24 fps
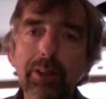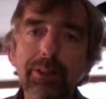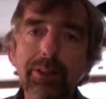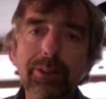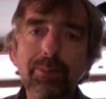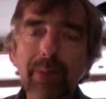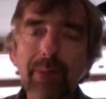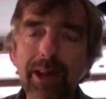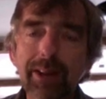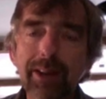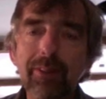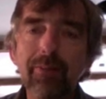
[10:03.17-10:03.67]

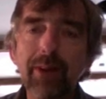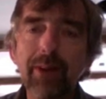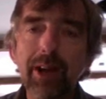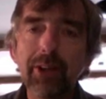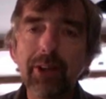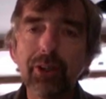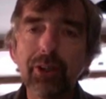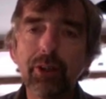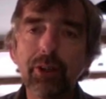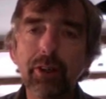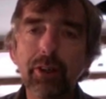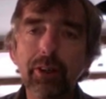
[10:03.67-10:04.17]
to
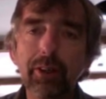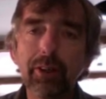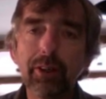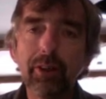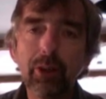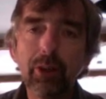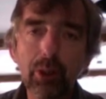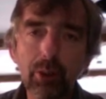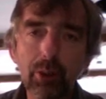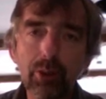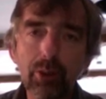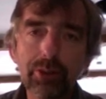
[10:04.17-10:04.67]
manufacture
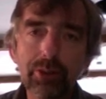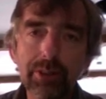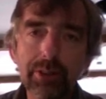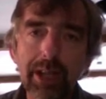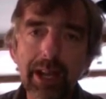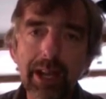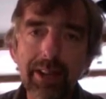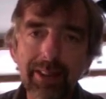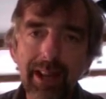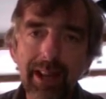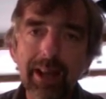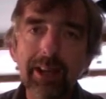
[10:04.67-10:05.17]
goods
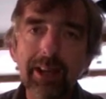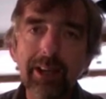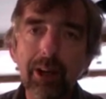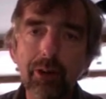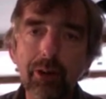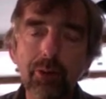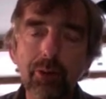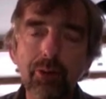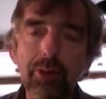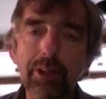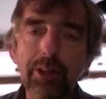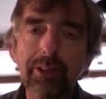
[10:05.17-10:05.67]
in that
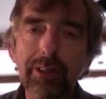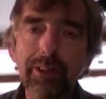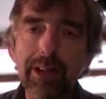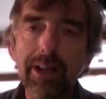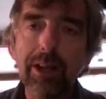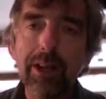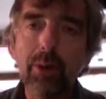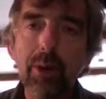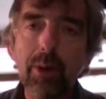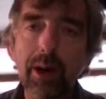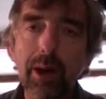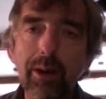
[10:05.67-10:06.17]
country than
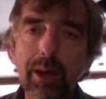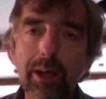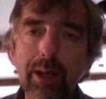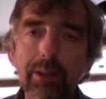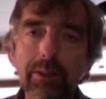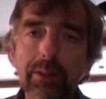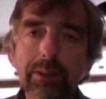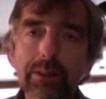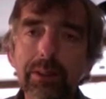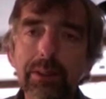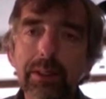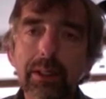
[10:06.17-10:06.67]
anywhere
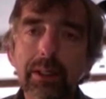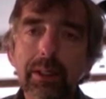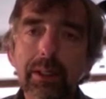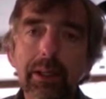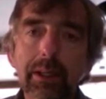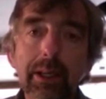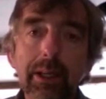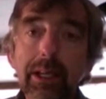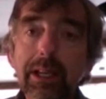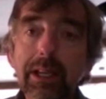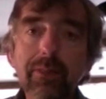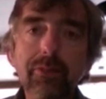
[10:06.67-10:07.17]
else.
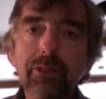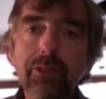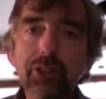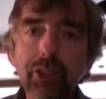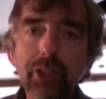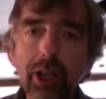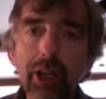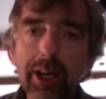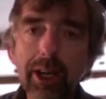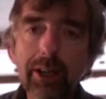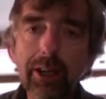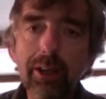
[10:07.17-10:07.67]
Even
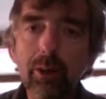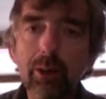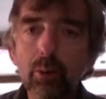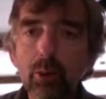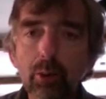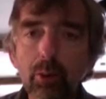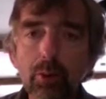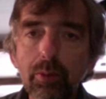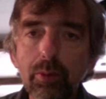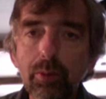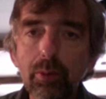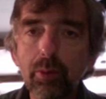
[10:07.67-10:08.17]
China
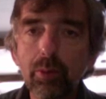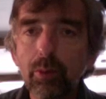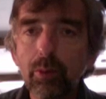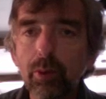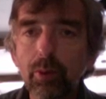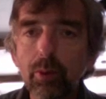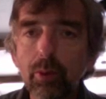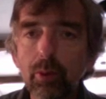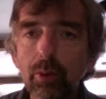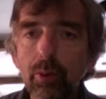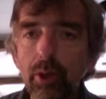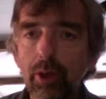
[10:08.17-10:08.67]
wouldn't
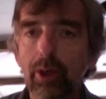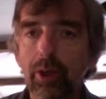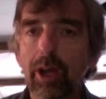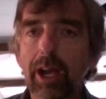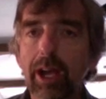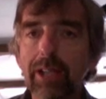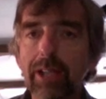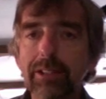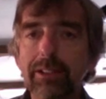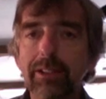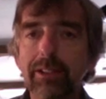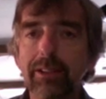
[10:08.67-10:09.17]

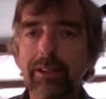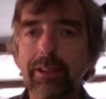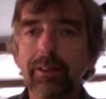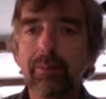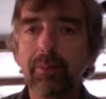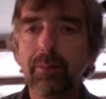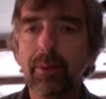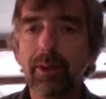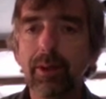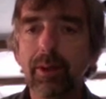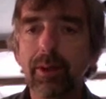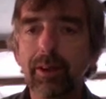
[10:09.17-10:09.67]
has
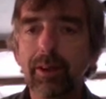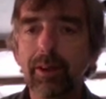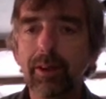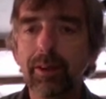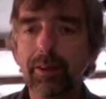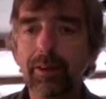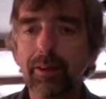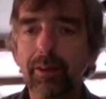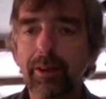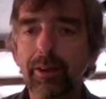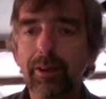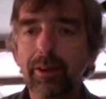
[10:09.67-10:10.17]

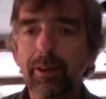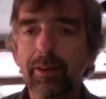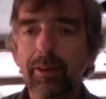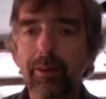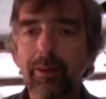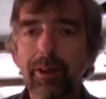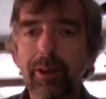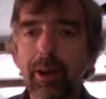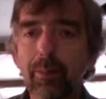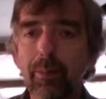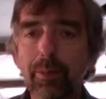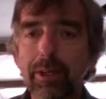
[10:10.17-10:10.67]

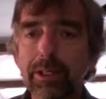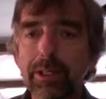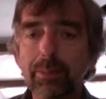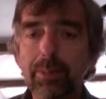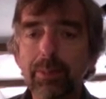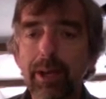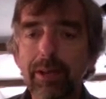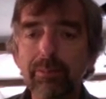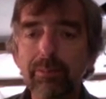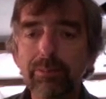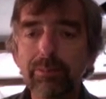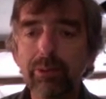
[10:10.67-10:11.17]
to companies
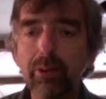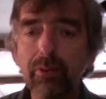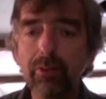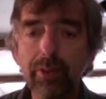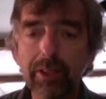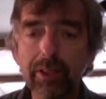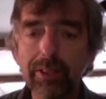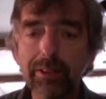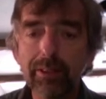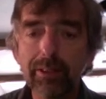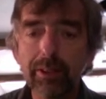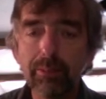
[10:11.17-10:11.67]
pay
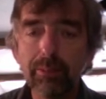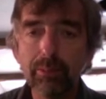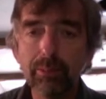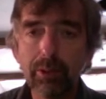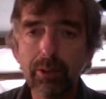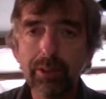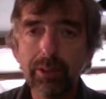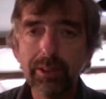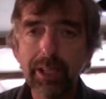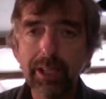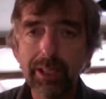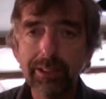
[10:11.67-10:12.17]

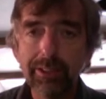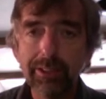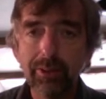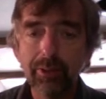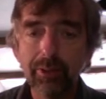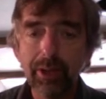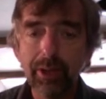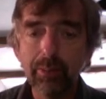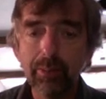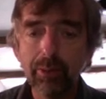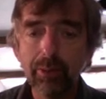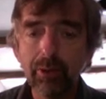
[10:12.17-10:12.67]
taxes
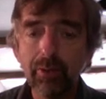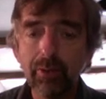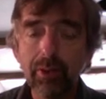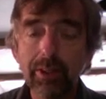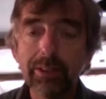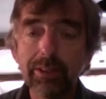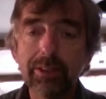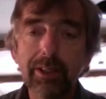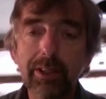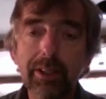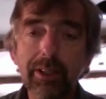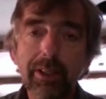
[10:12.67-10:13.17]
on their
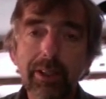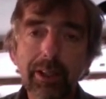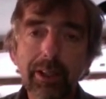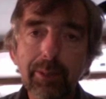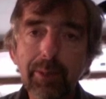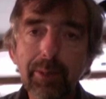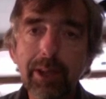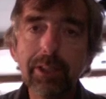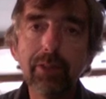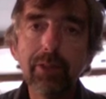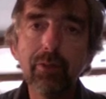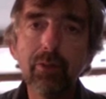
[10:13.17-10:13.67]
profits.
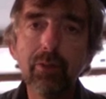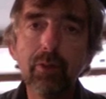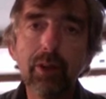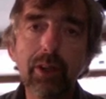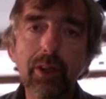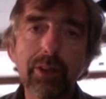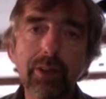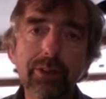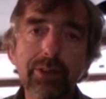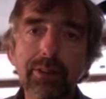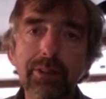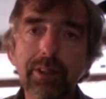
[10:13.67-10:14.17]
Imagine
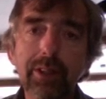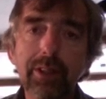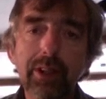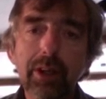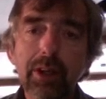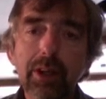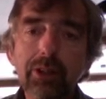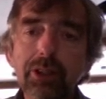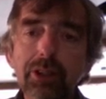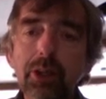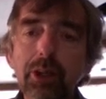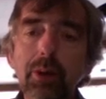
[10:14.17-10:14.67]
France
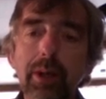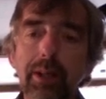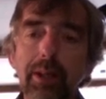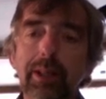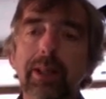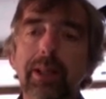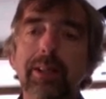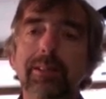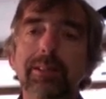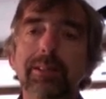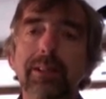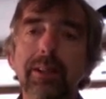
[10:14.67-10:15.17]
doing
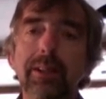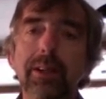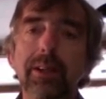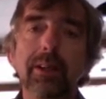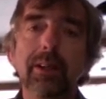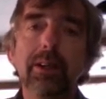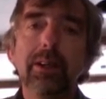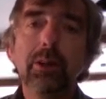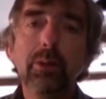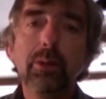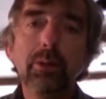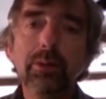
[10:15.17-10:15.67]
this.
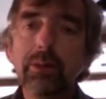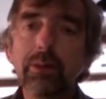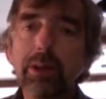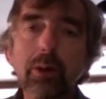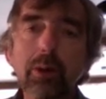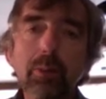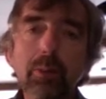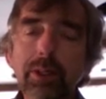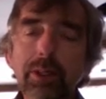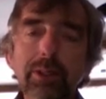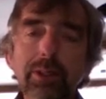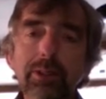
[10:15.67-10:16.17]

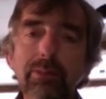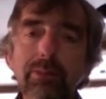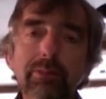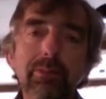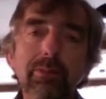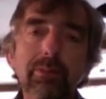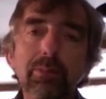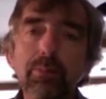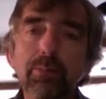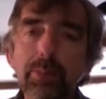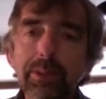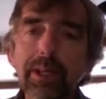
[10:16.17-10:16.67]
It would be
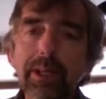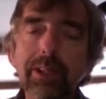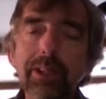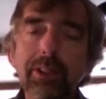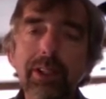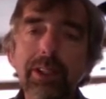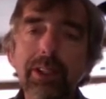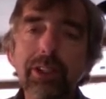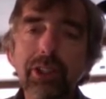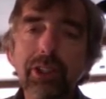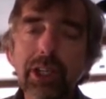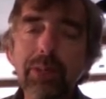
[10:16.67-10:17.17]

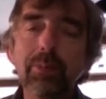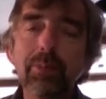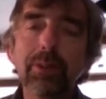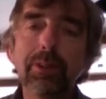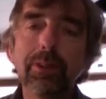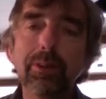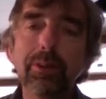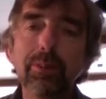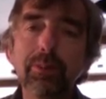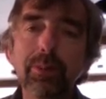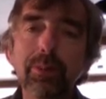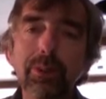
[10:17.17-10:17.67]
potentially cheaper
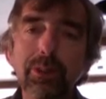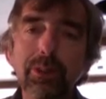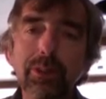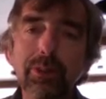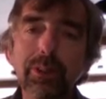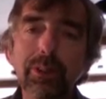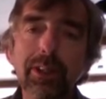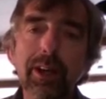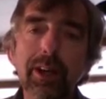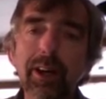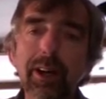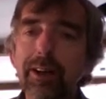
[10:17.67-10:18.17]
to
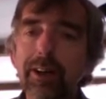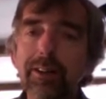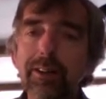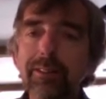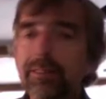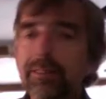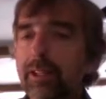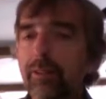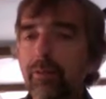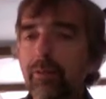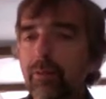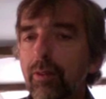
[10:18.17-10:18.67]
produce
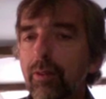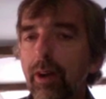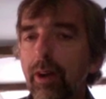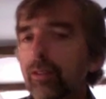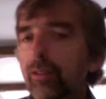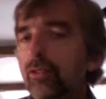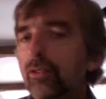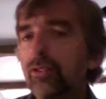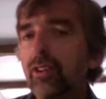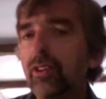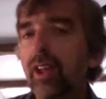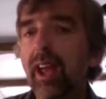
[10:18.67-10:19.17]
cars in
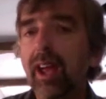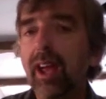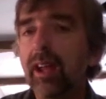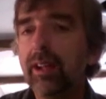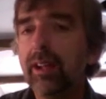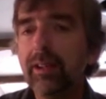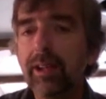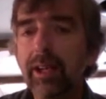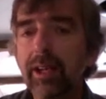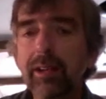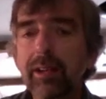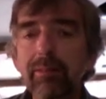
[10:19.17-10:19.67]
France
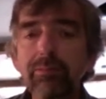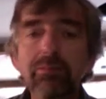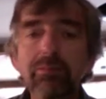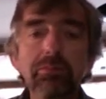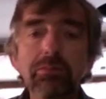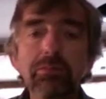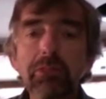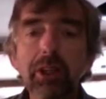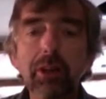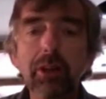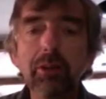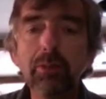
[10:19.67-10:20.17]
than
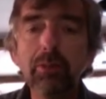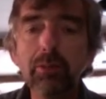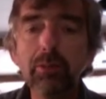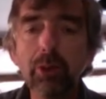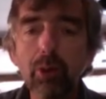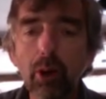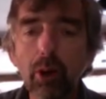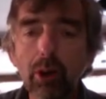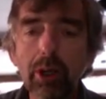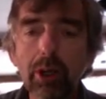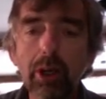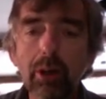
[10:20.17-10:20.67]
in
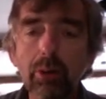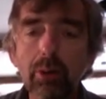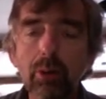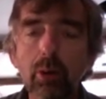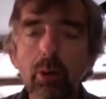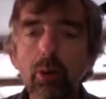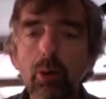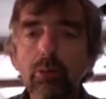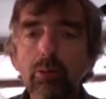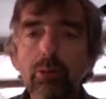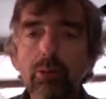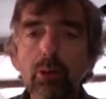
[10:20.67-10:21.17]
Morocco
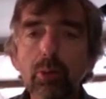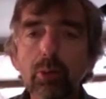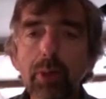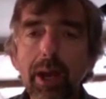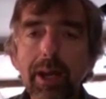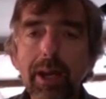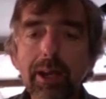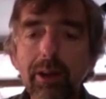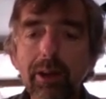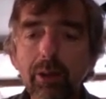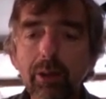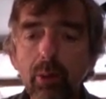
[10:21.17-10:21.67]
or
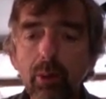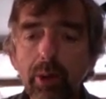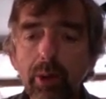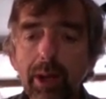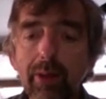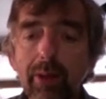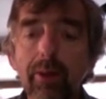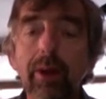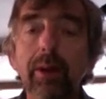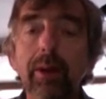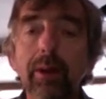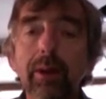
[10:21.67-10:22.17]
Romania or
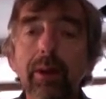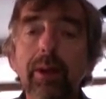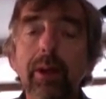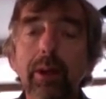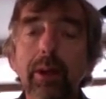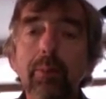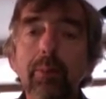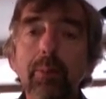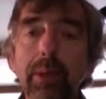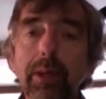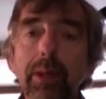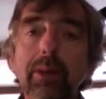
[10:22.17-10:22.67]
whatever,
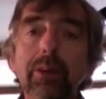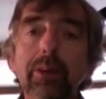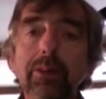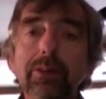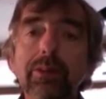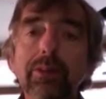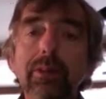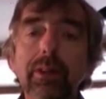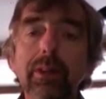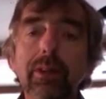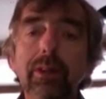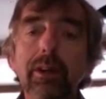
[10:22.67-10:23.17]

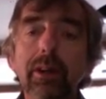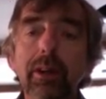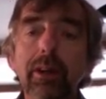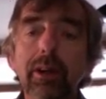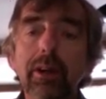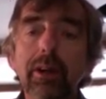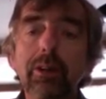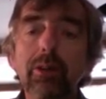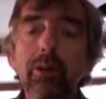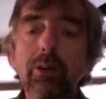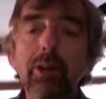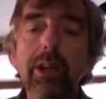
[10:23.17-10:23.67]
because
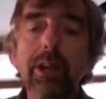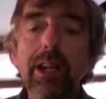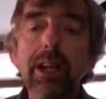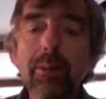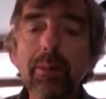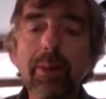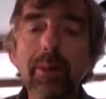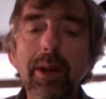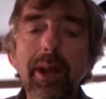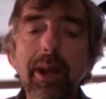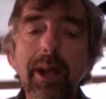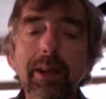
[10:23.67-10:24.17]
you could
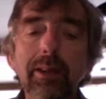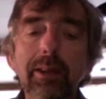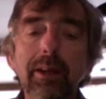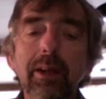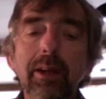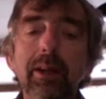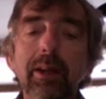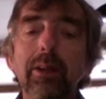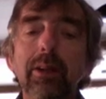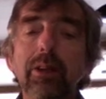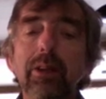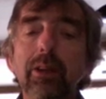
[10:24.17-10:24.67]
eliminate
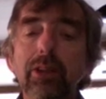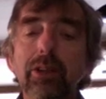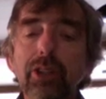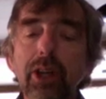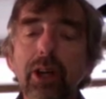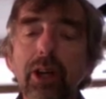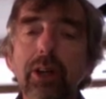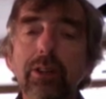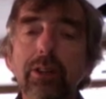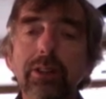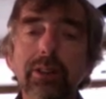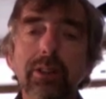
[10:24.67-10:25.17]
the
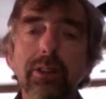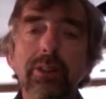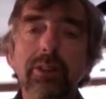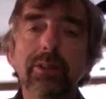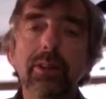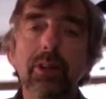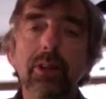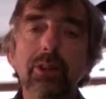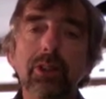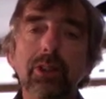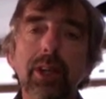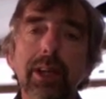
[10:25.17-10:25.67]
charges
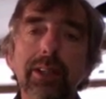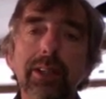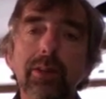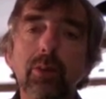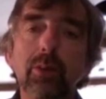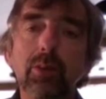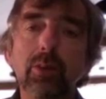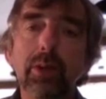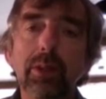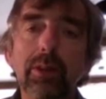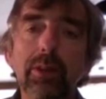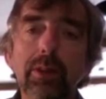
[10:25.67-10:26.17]

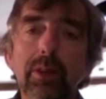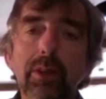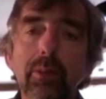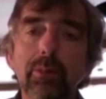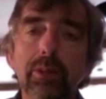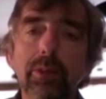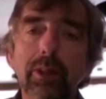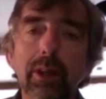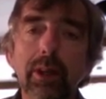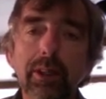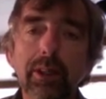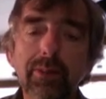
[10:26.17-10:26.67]
associated with
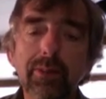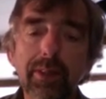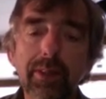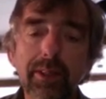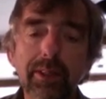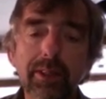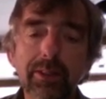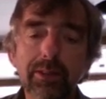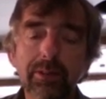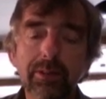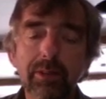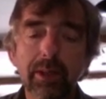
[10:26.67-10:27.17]
productive
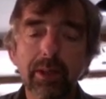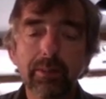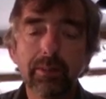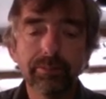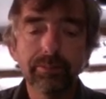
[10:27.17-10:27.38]
industry.